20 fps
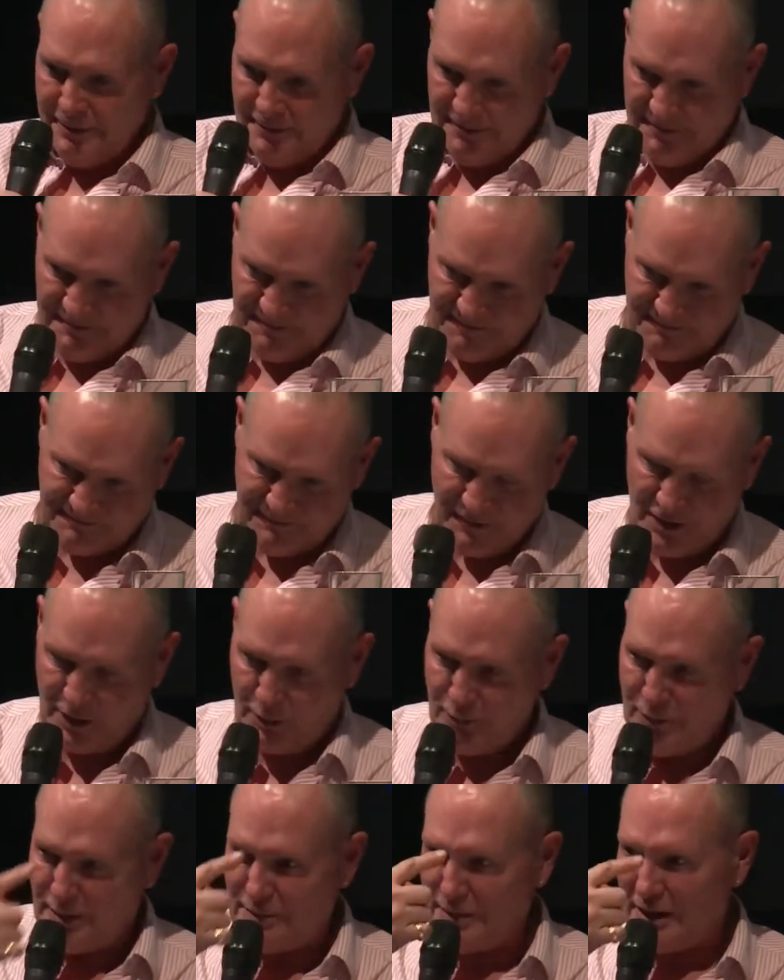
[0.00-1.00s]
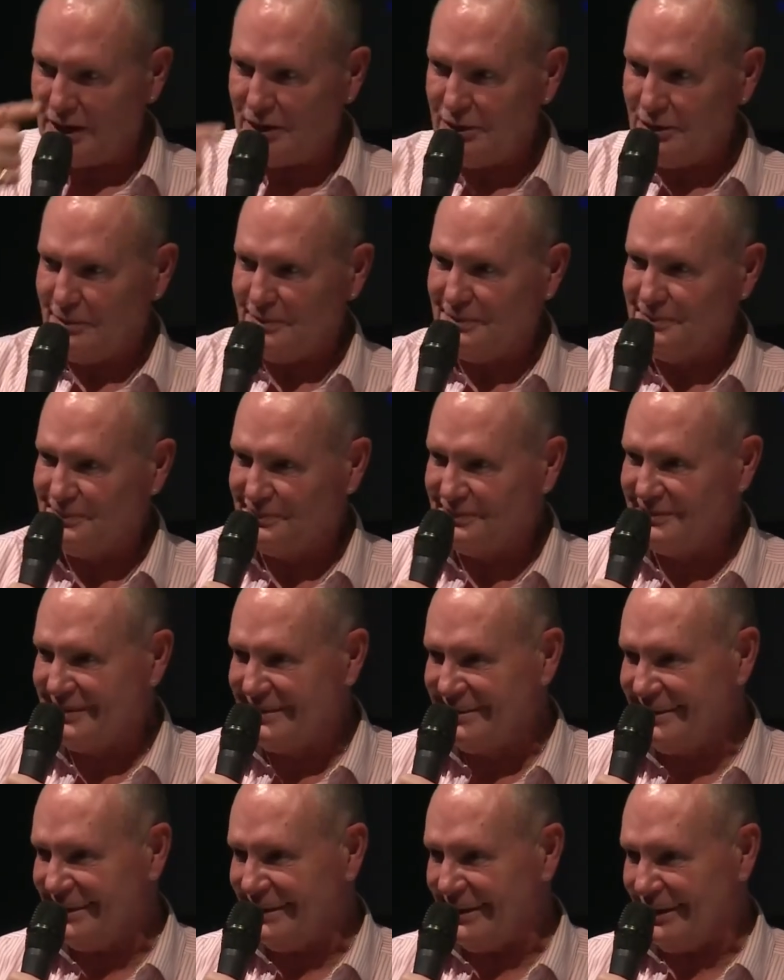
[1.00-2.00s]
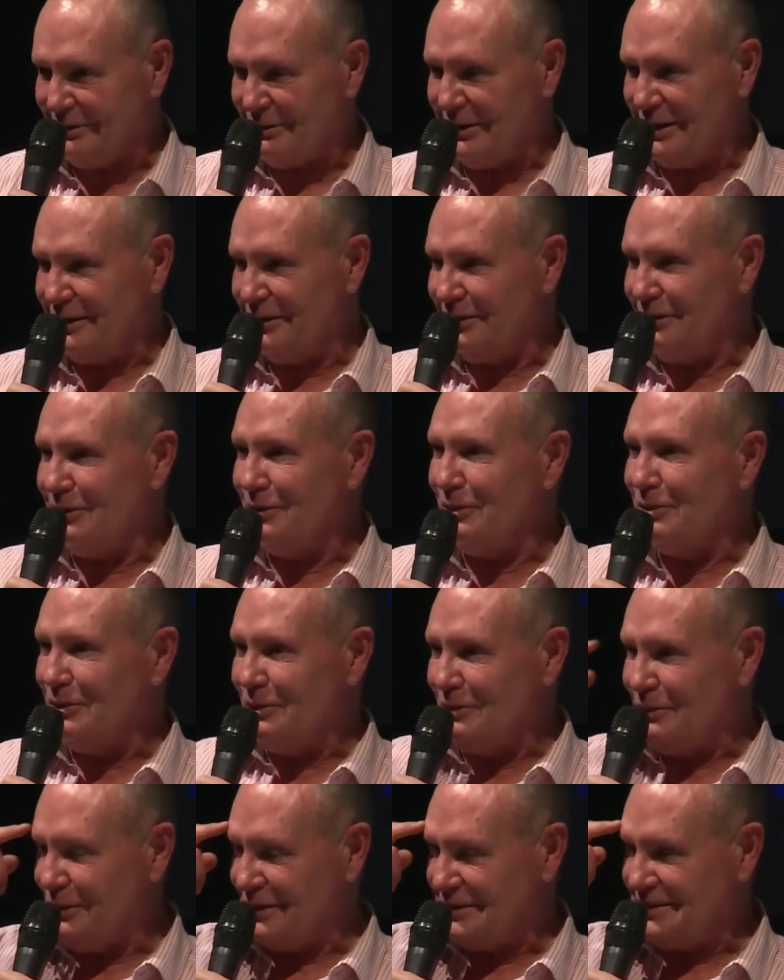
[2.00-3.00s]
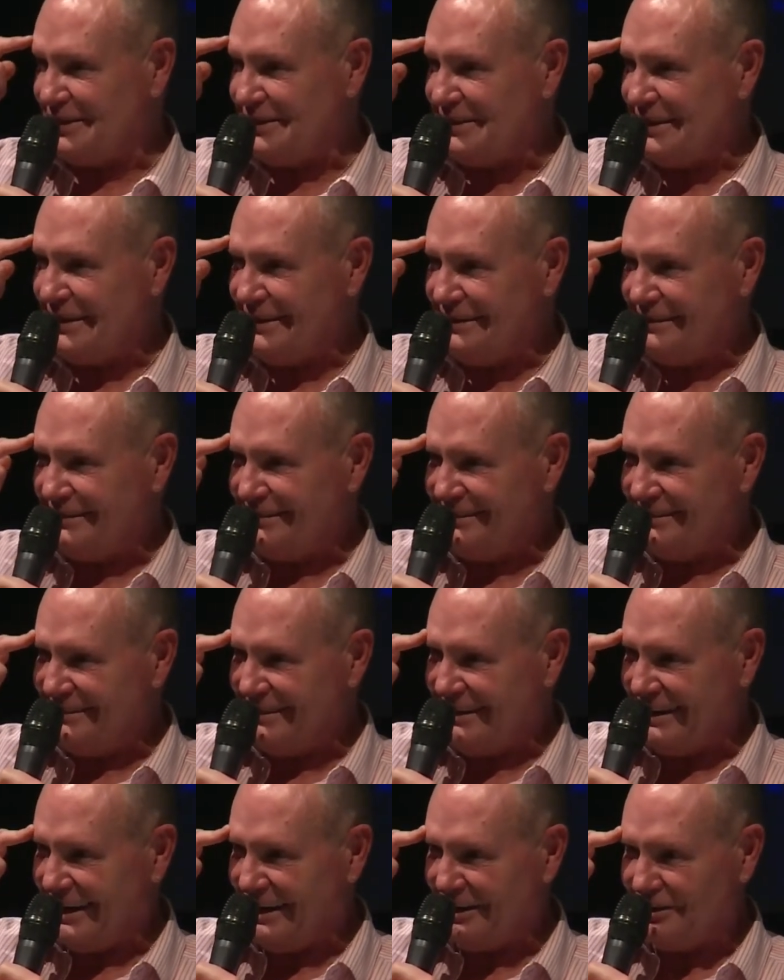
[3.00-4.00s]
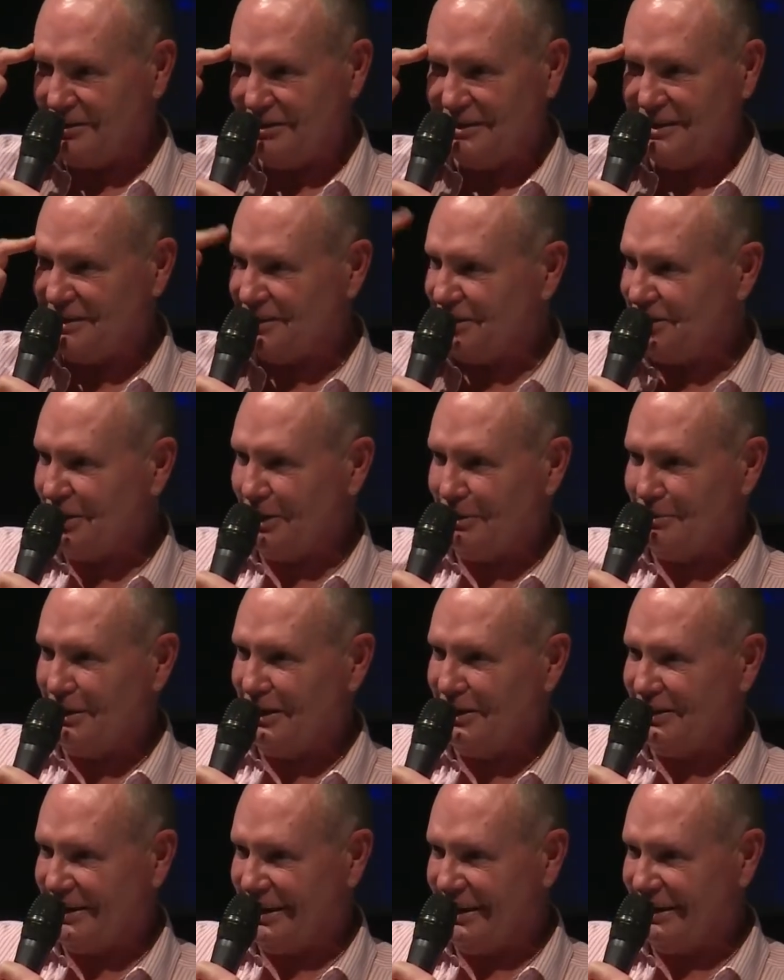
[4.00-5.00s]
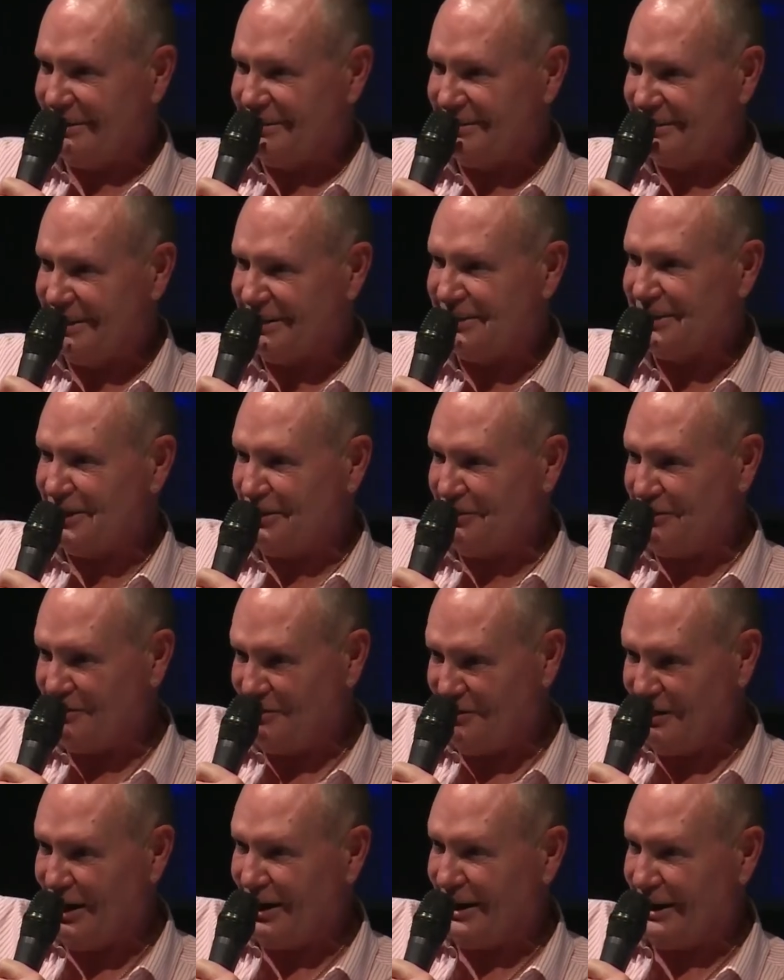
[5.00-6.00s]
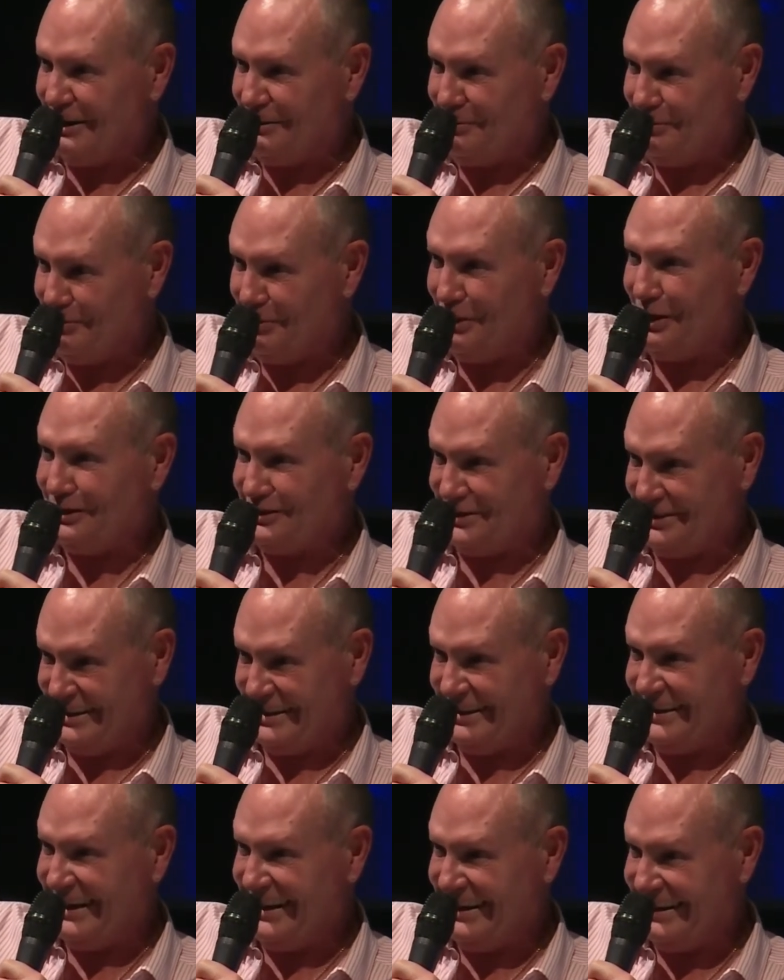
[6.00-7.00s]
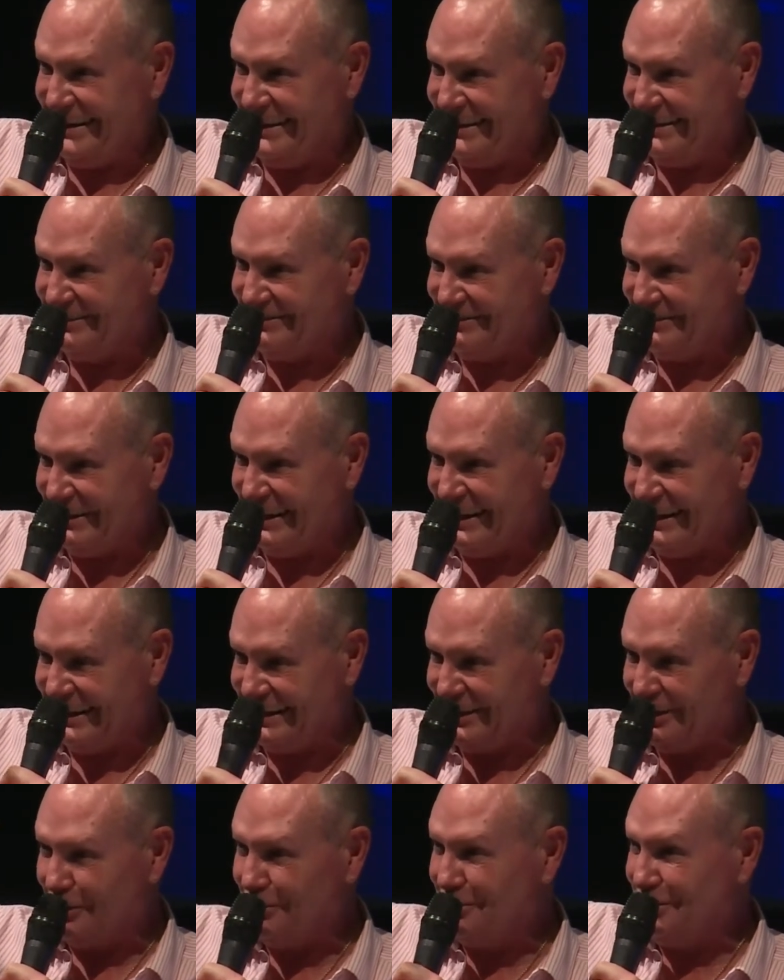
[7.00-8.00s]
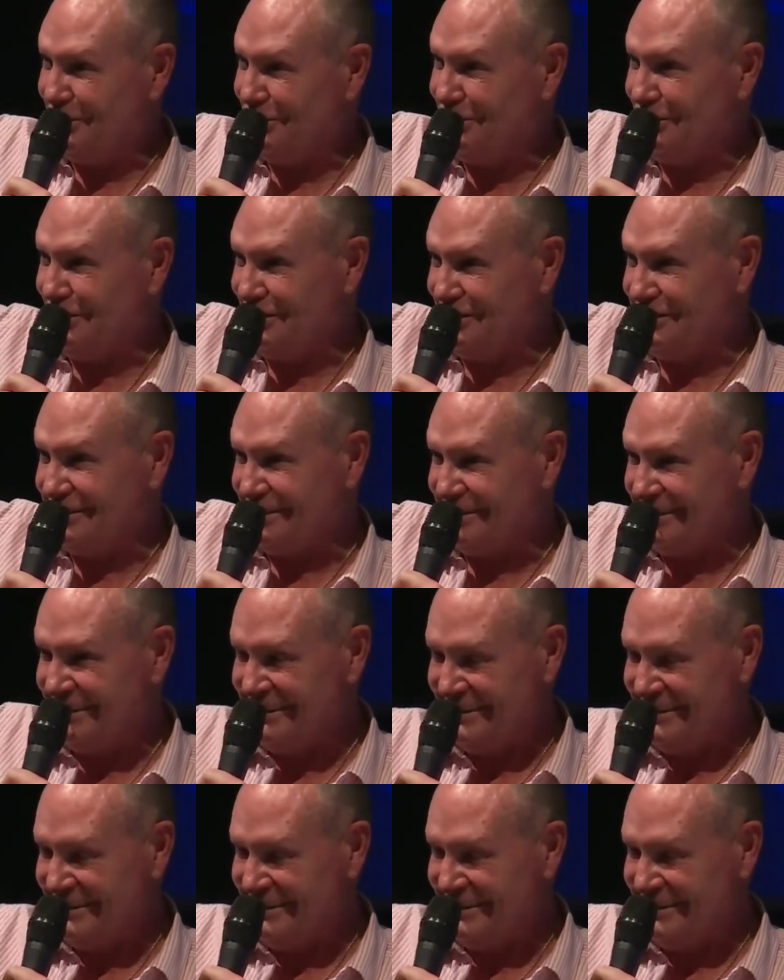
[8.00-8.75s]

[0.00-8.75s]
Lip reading: Fucking went back home. I went, oh, what's the deal? And this is not America. This is fucking Boston United. Fucking up the road.